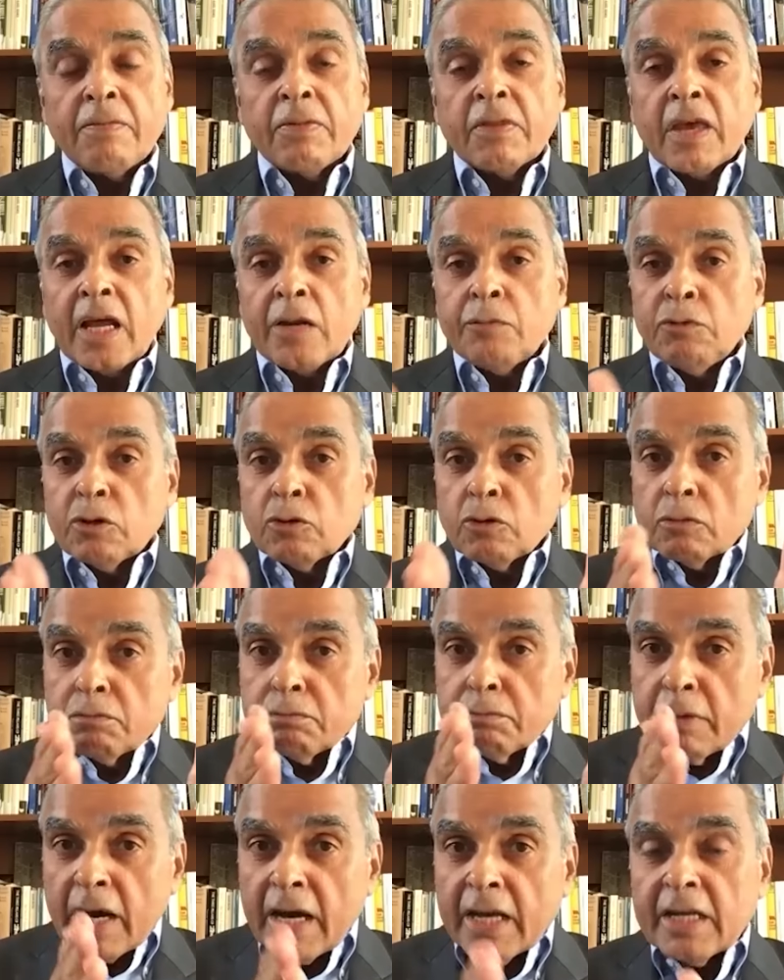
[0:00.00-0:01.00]
and we could
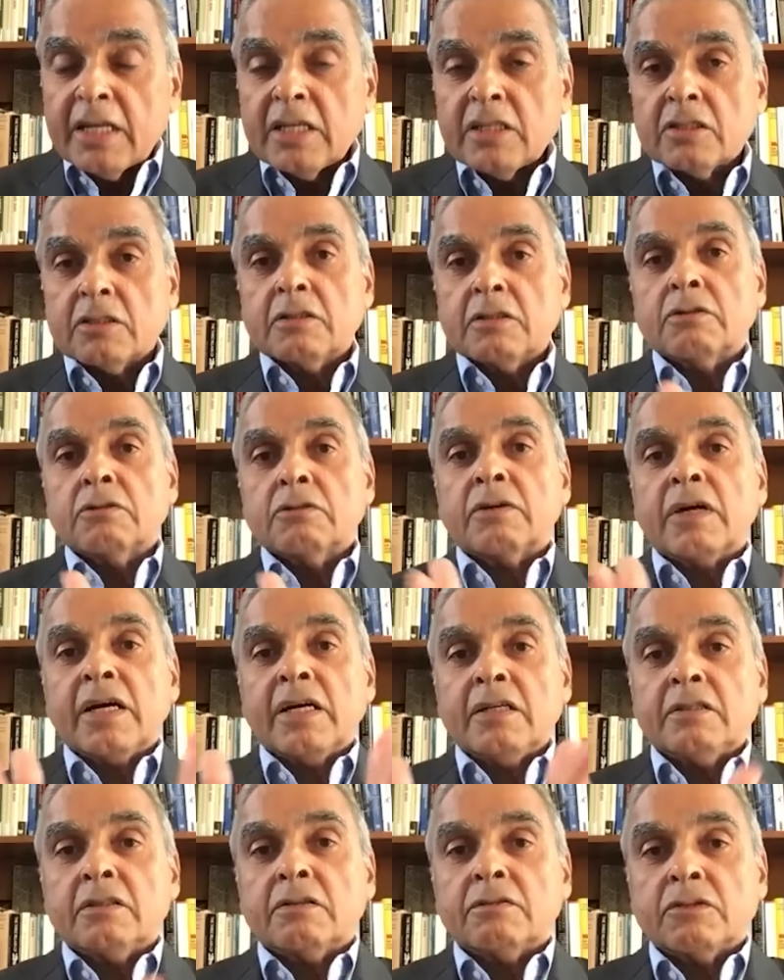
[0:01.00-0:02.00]
manage the
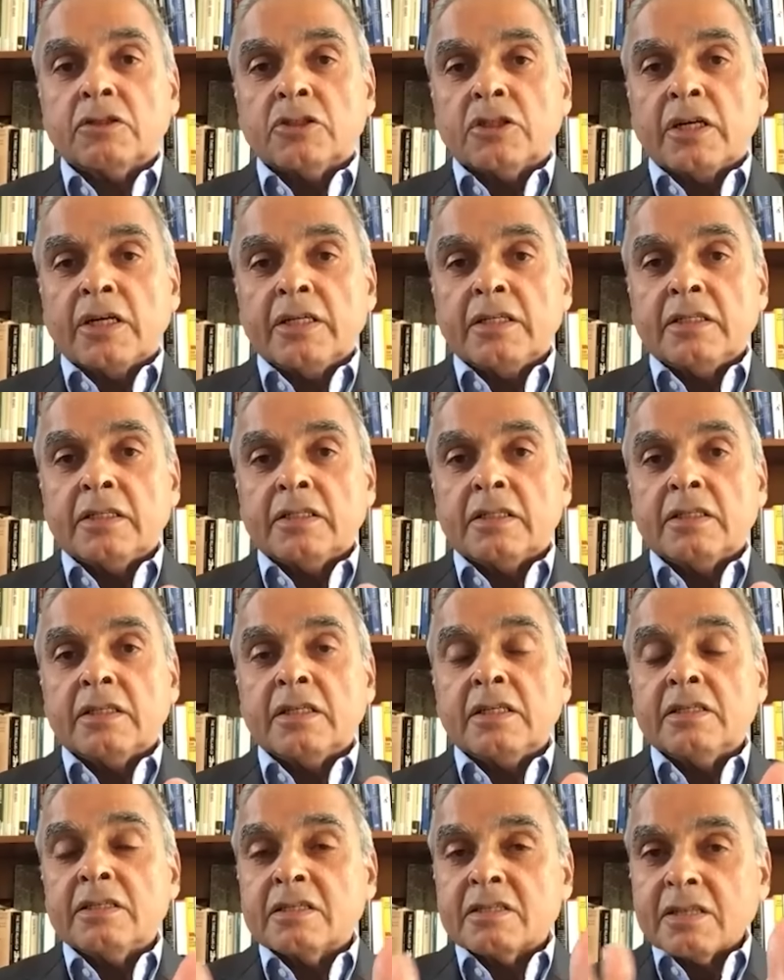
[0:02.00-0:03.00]
rise of China
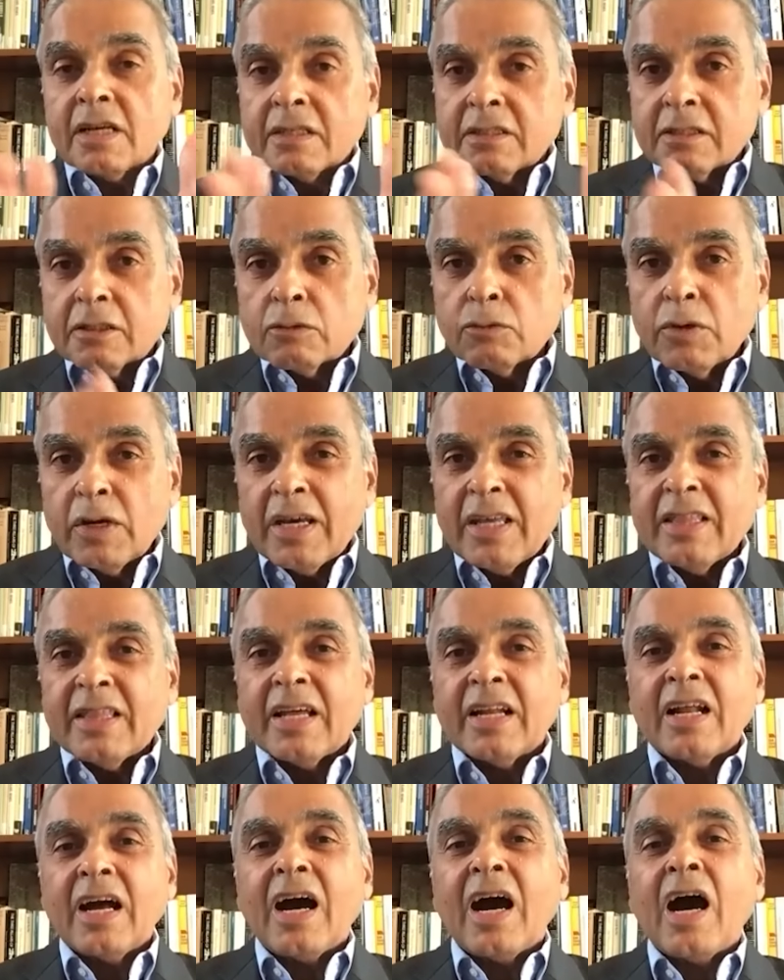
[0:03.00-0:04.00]
in such a way
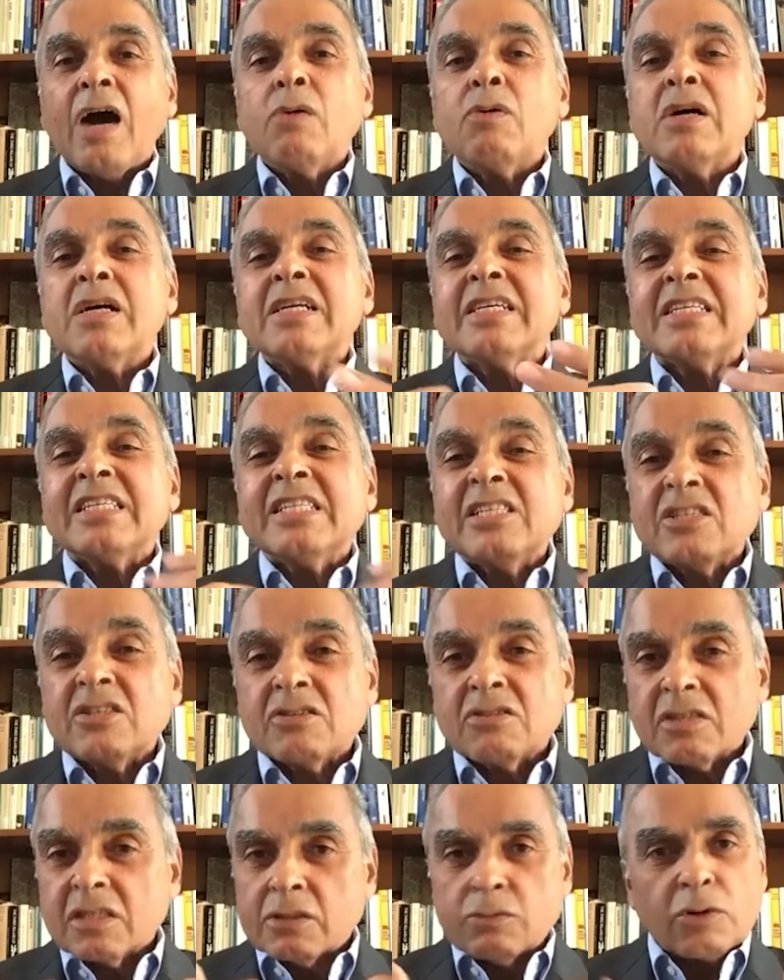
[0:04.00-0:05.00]
that our
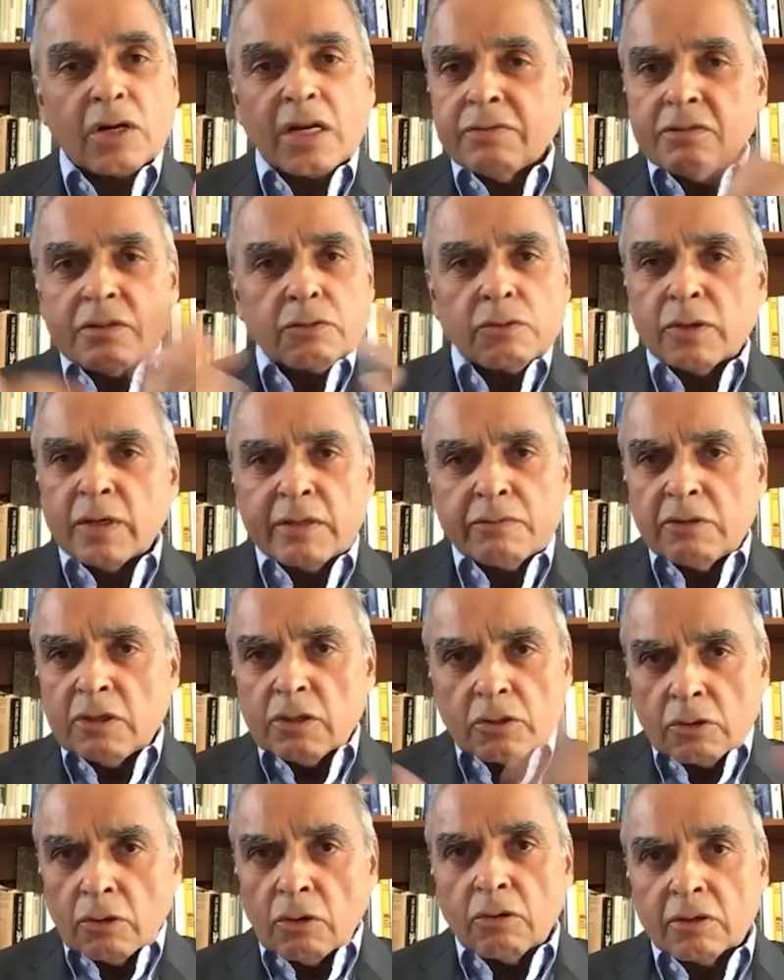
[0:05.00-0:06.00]
interests, whatever you
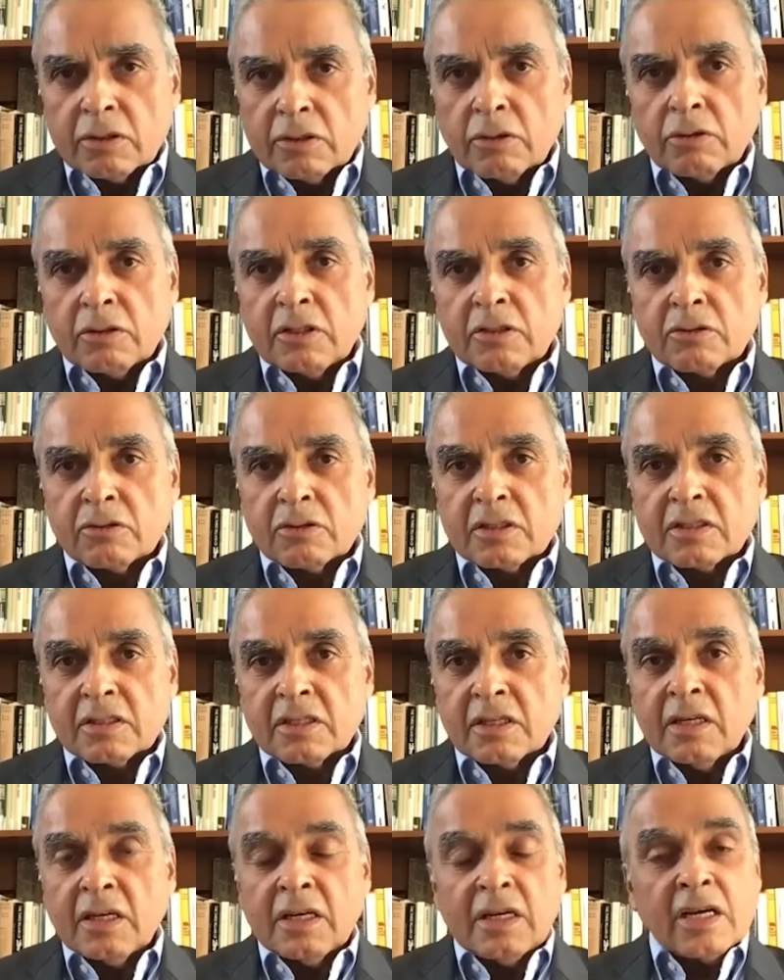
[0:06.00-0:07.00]
call your
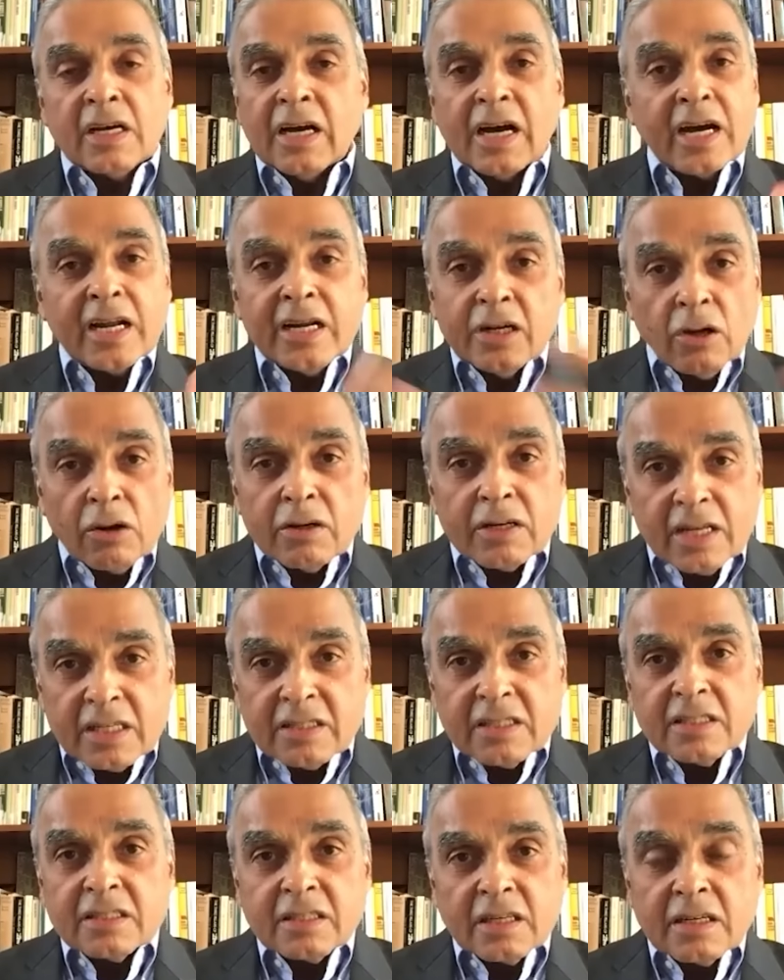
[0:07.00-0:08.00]
interests, are not
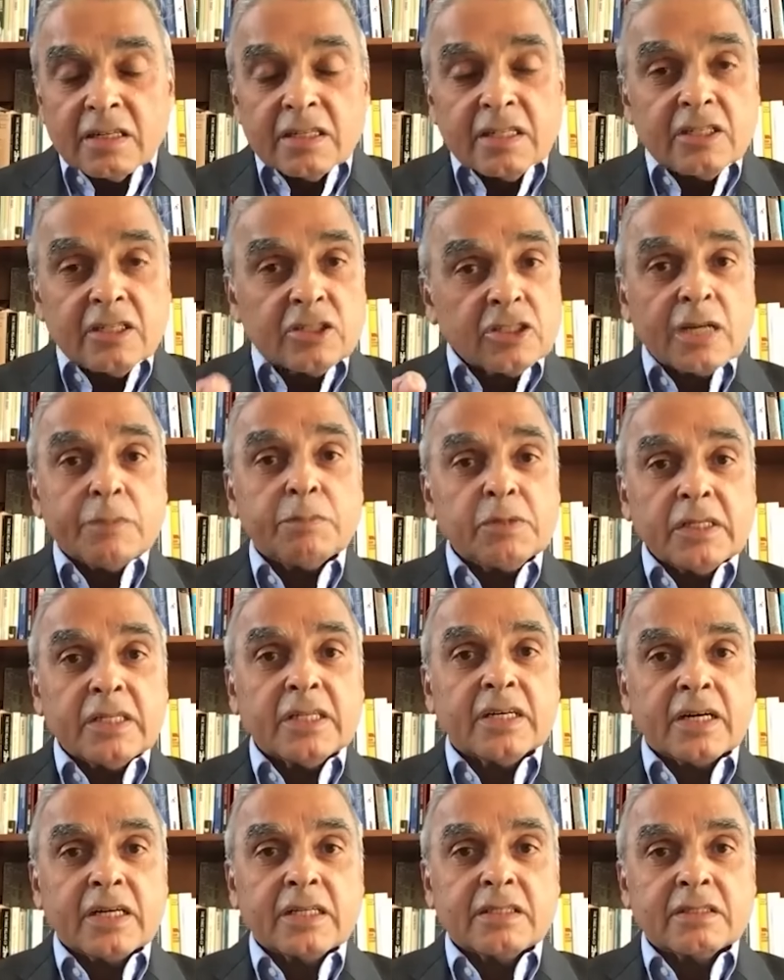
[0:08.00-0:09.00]
necessarily
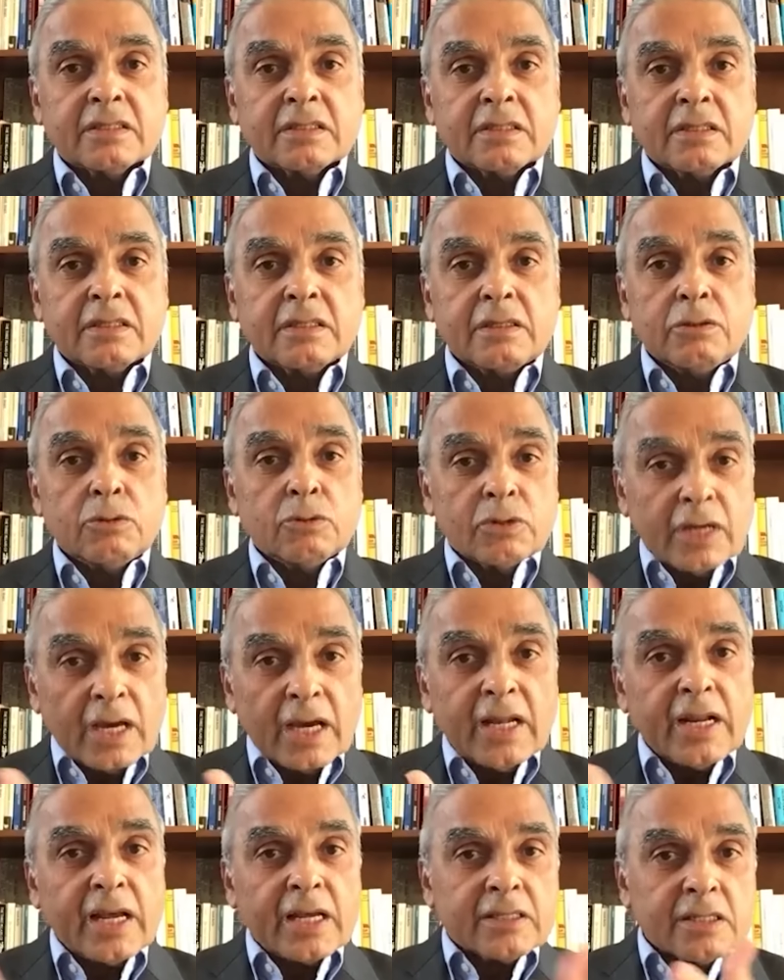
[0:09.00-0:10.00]
jeopardized. You
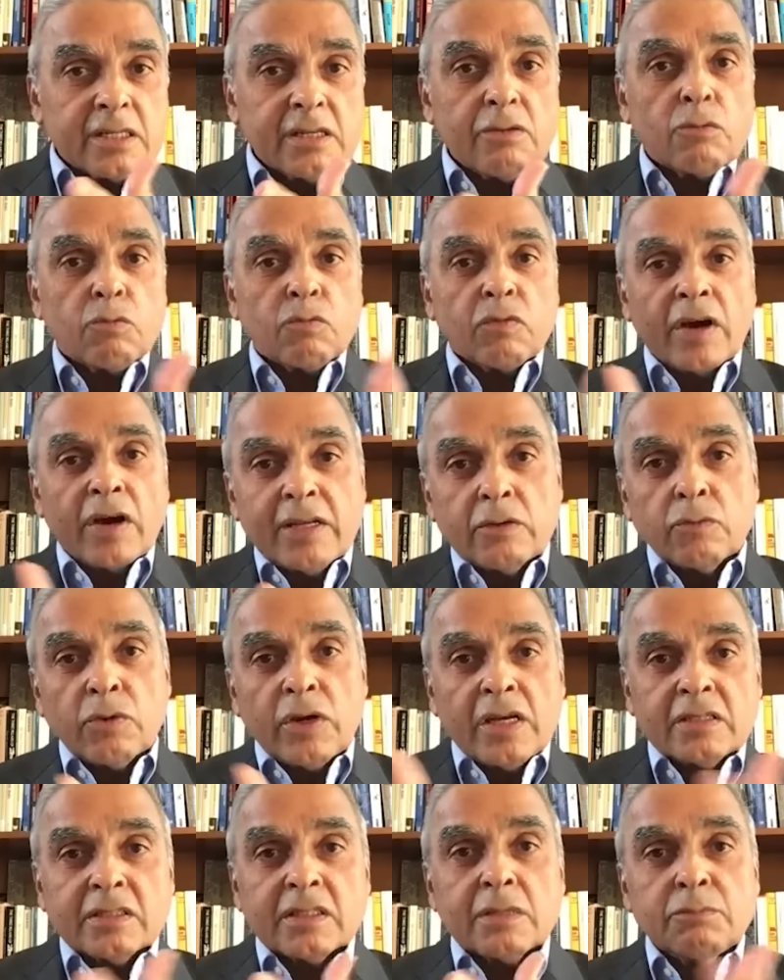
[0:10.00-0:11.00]
can actually find
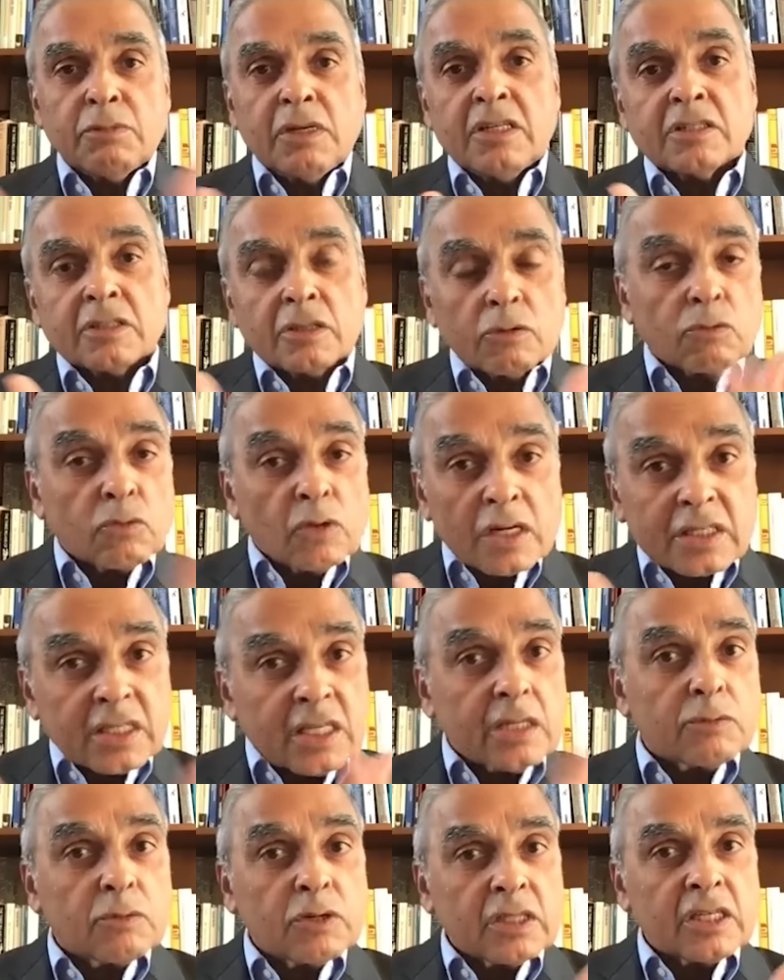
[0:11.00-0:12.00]
ways and means of
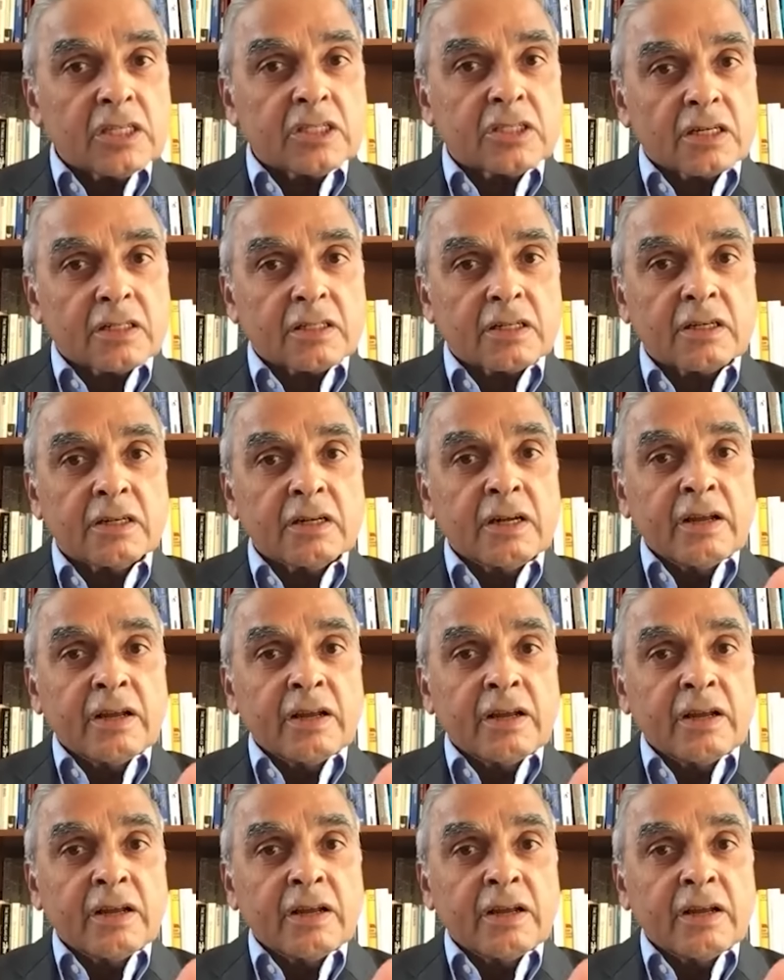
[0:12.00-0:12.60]
working with each other.